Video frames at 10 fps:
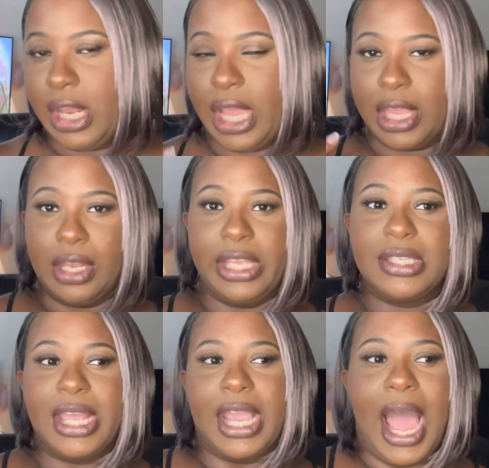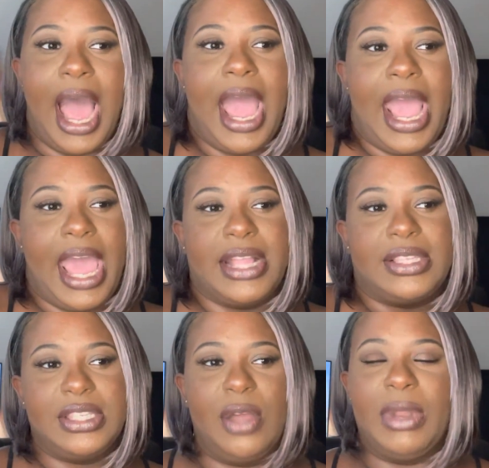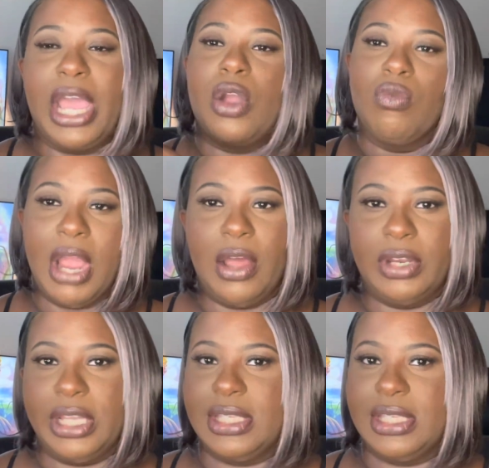Like at least like I had some like grounding